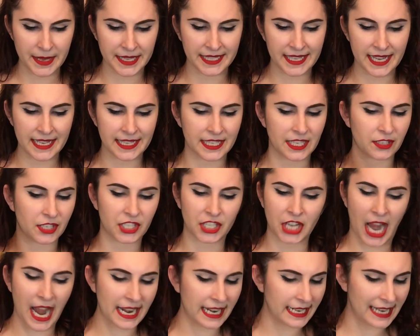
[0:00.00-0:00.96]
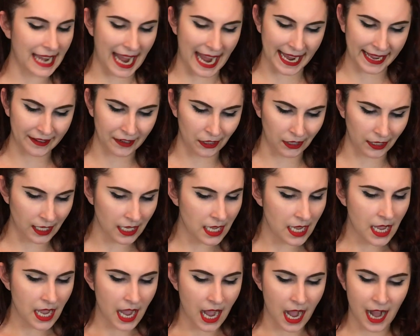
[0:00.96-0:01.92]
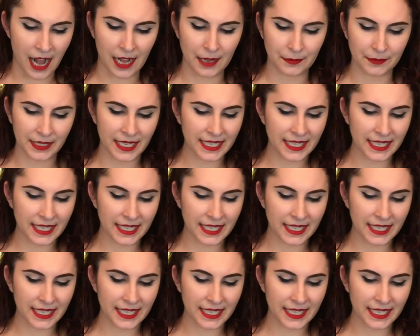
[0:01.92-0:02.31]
It says Shannon Hale, um,